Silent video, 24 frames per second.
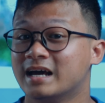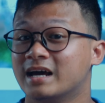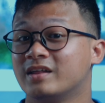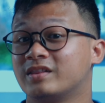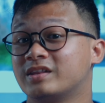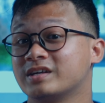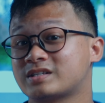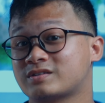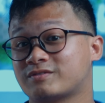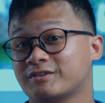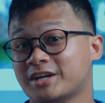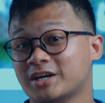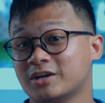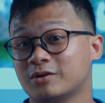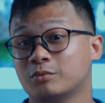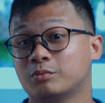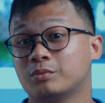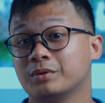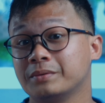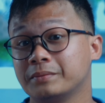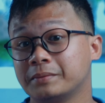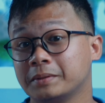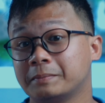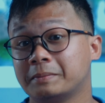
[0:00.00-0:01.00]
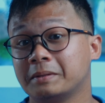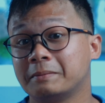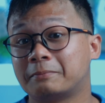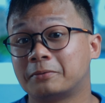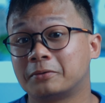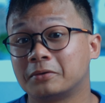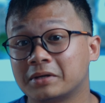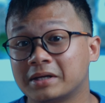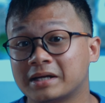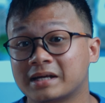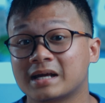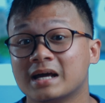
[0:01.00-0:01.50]
In this video, we will be
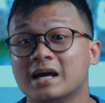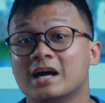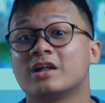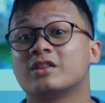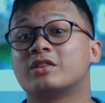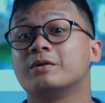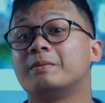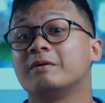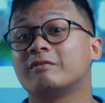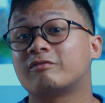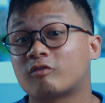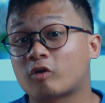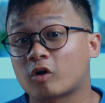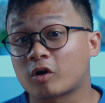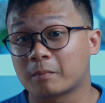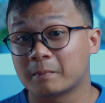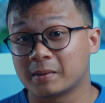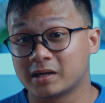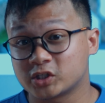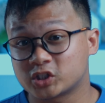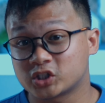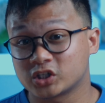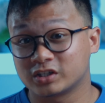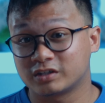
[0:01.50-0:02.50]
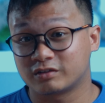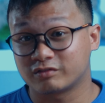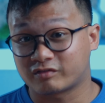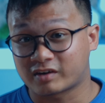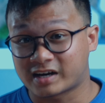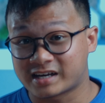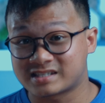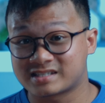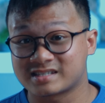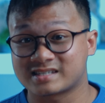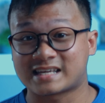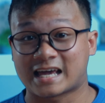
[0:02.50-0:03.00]
putting the before mentioned
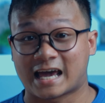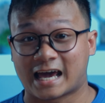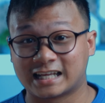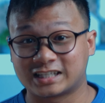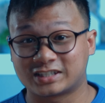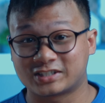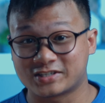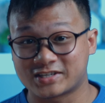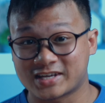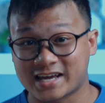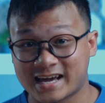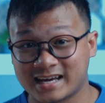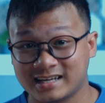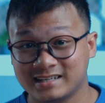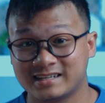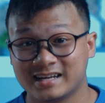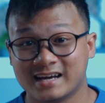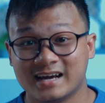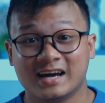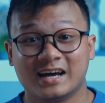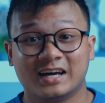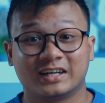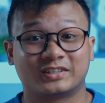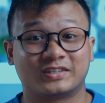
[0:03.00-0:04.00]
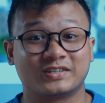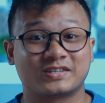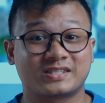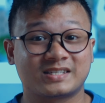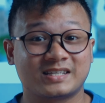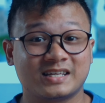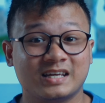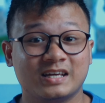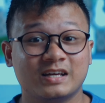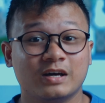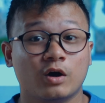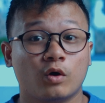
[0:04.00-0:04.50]
devices head to head to
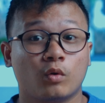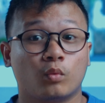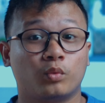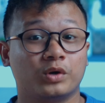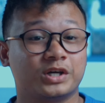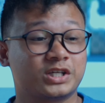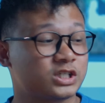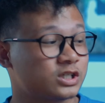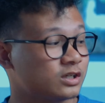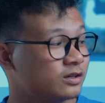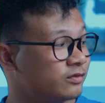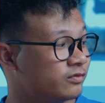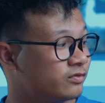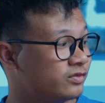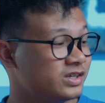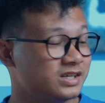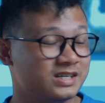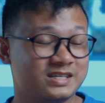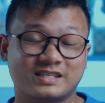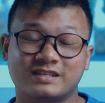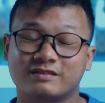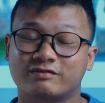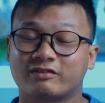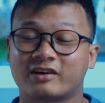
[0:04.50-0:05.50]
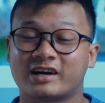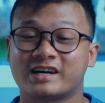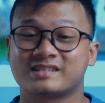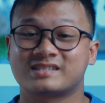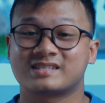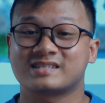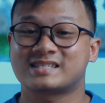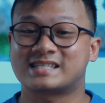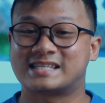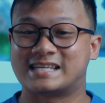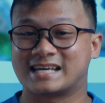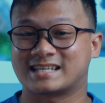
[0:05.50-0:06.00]
see which of these
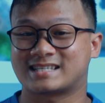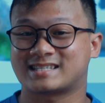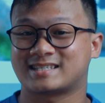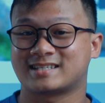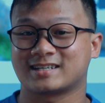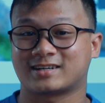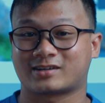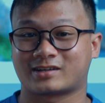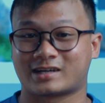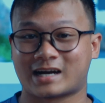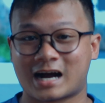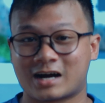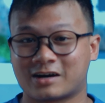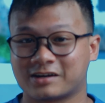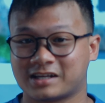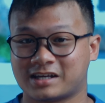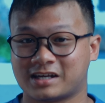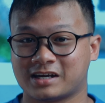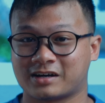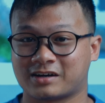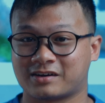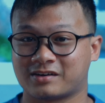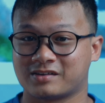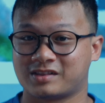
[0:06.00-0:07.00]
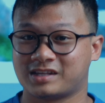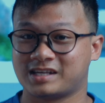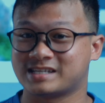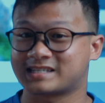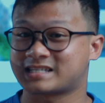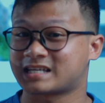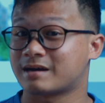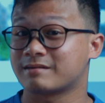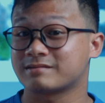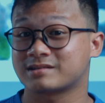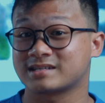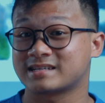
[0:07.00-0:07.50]
devices gets the crown here. The
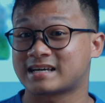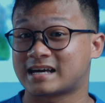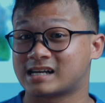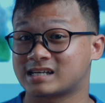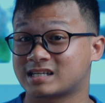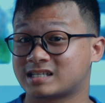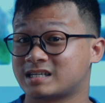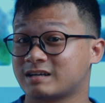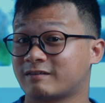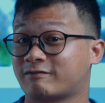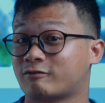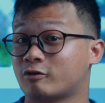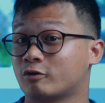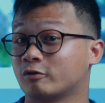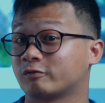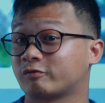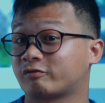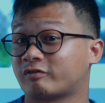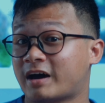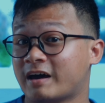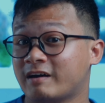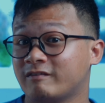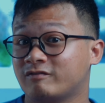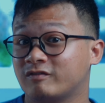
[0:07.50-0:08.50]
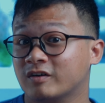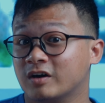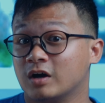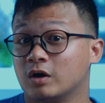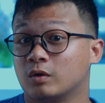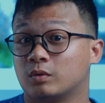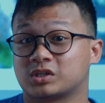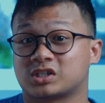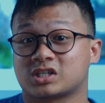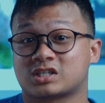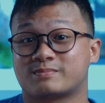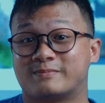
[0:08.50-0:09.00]
Samsung Galaxy Fold 5,
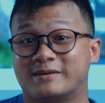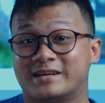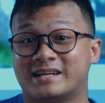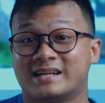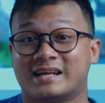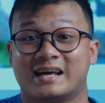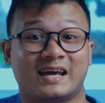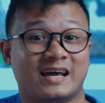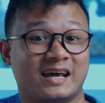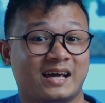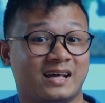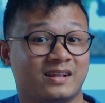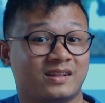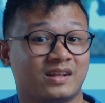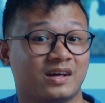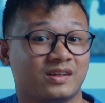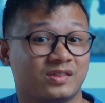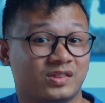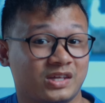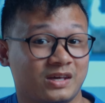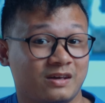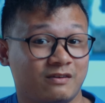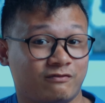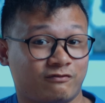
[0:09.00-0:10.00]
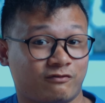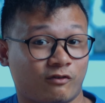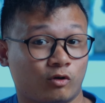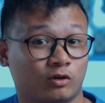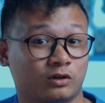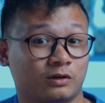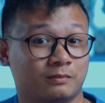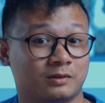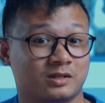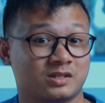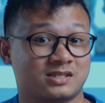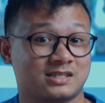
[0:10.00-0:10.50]
which has been in the
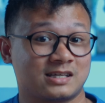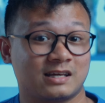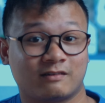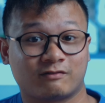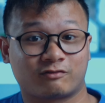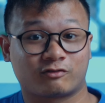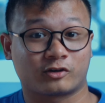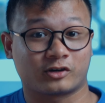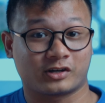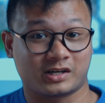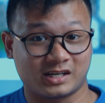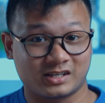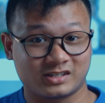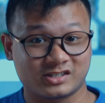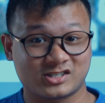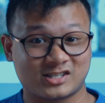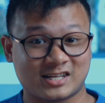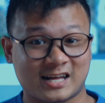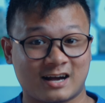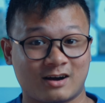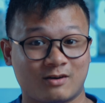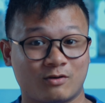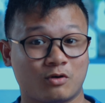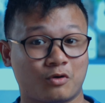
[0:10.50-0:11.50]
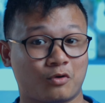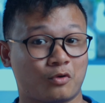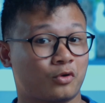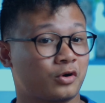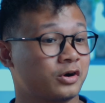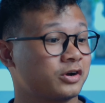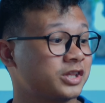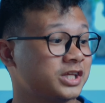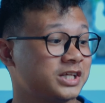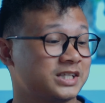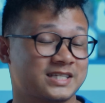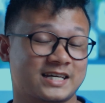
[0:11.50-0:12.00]
foldable scene for years now,
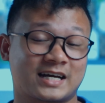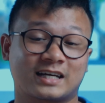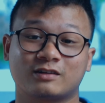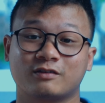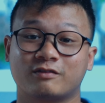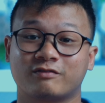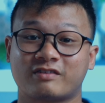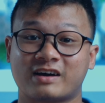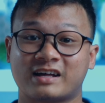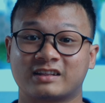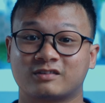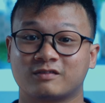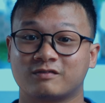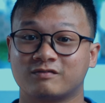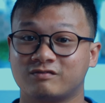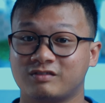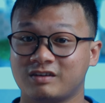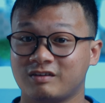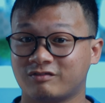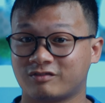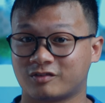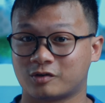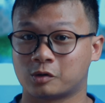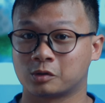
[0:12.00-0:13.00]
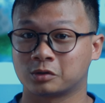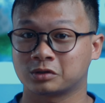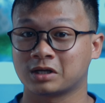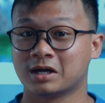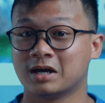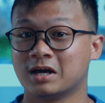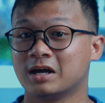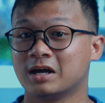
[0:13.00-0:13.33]
or the TECNO Phantom V Fold,